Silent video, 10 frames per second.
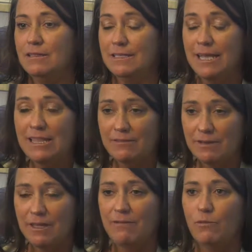the death of
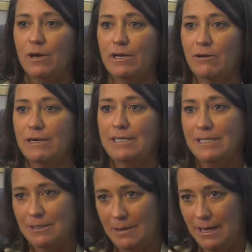a loved one or
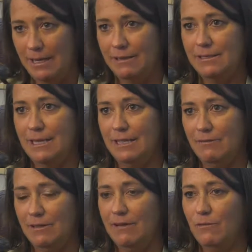anticipating the death
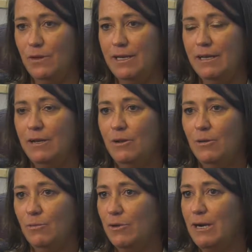of a loved one.
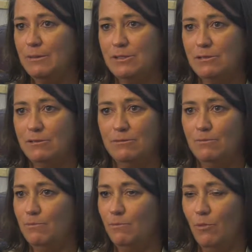We're able to
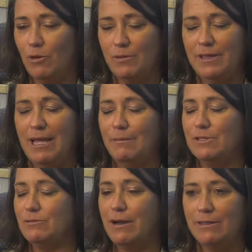work with them,
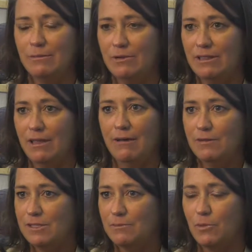surround them with love
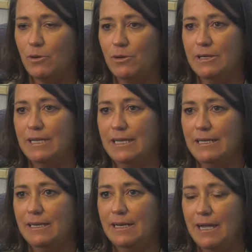and support,
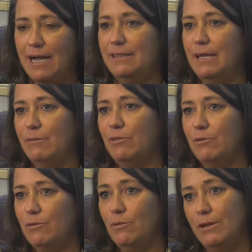and guide them
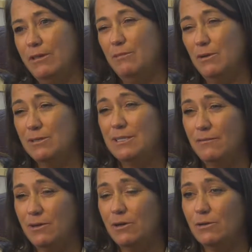through one of the most
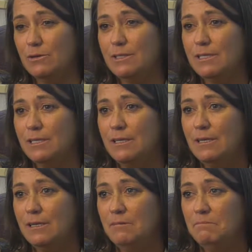difficult
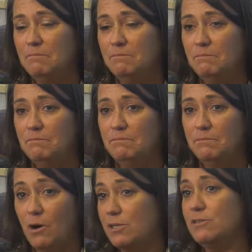
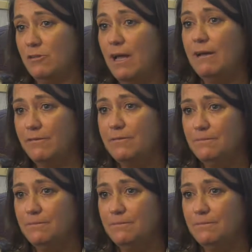parts of their life.